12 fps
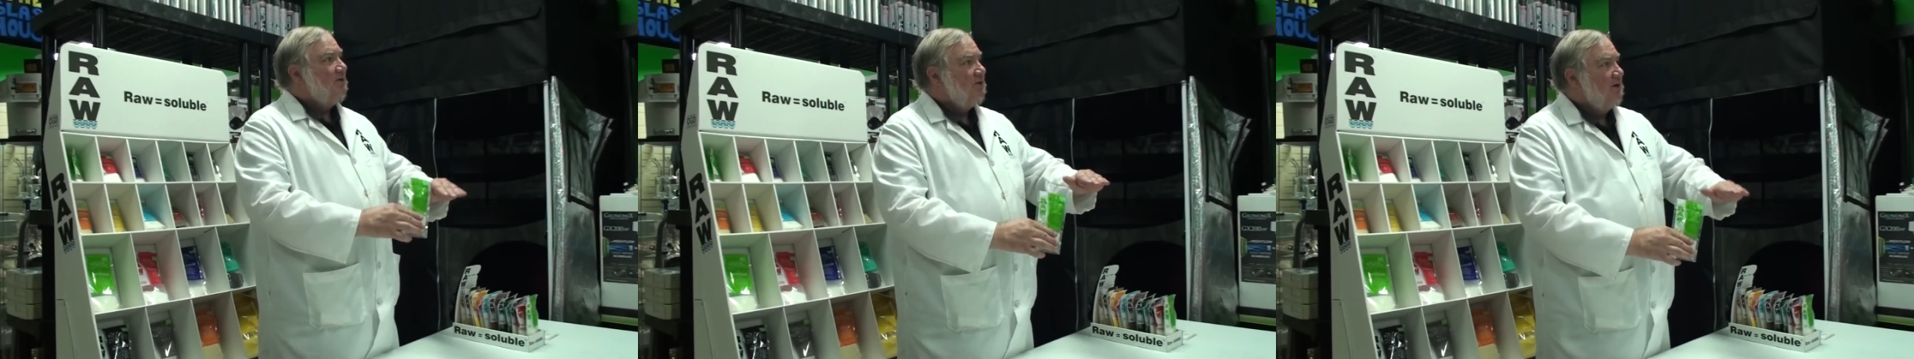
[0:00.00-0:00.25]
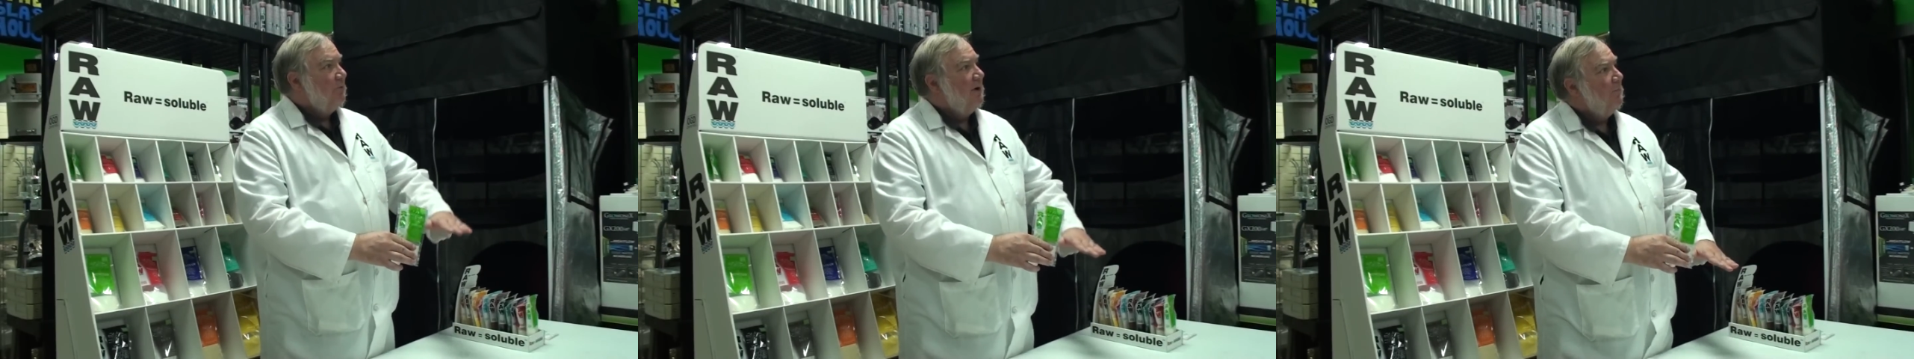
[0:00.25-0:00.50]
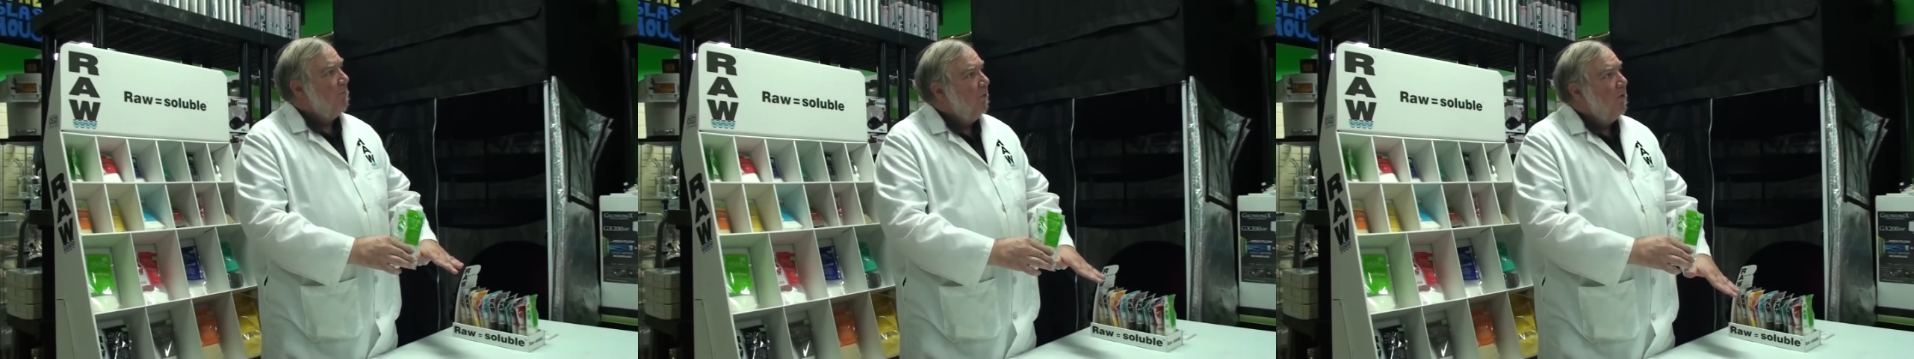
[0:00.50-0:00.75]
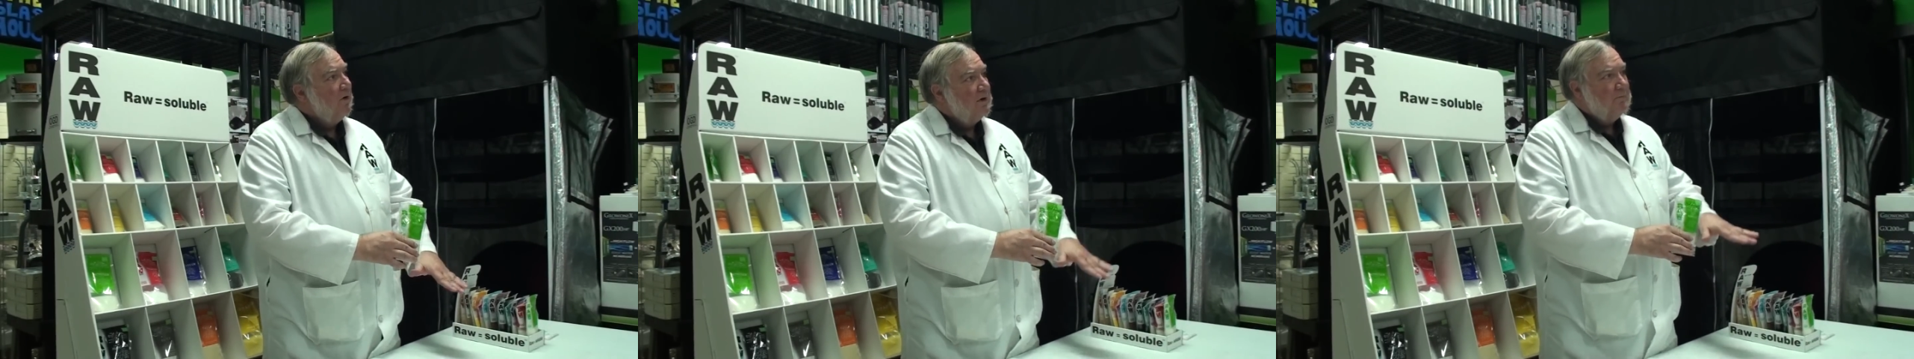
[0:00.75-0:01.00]
You're going to want
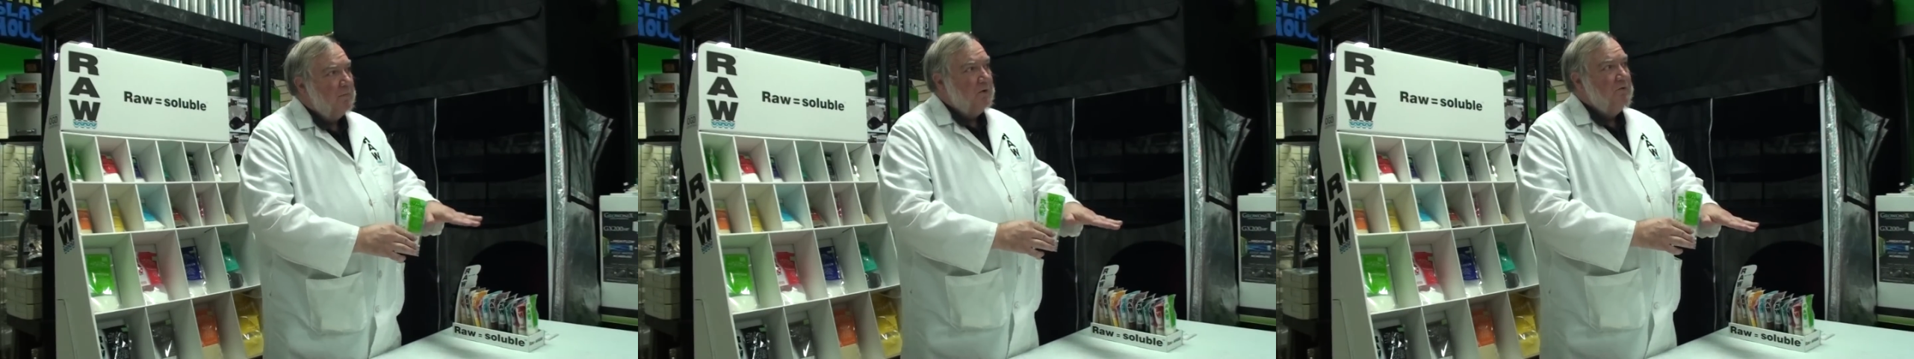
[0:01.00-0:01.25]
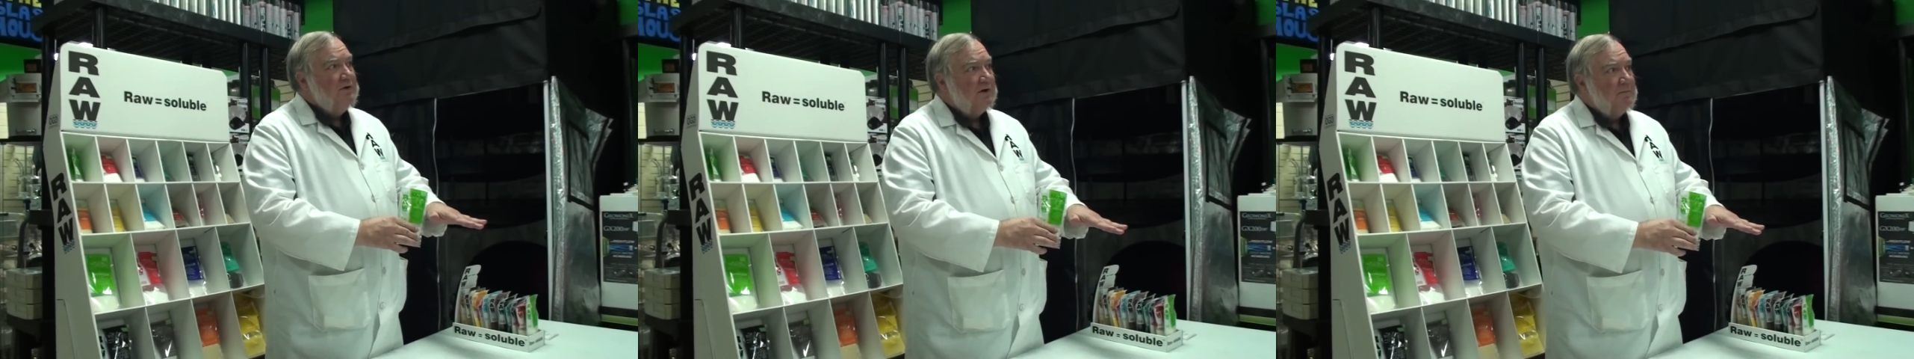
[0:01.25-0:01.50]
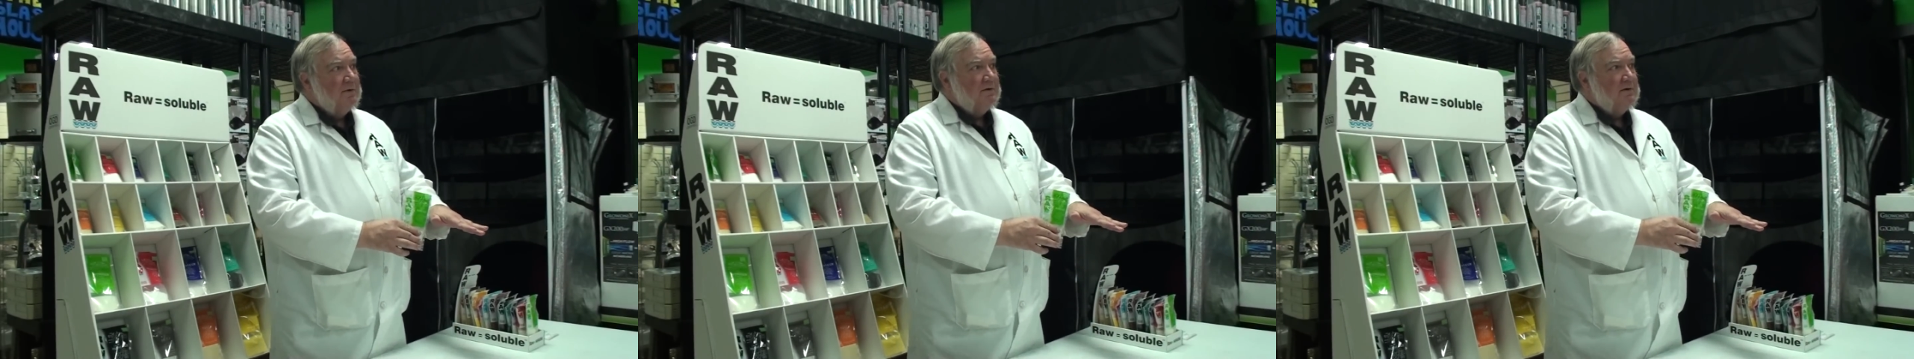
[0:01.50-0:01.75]
more ammonium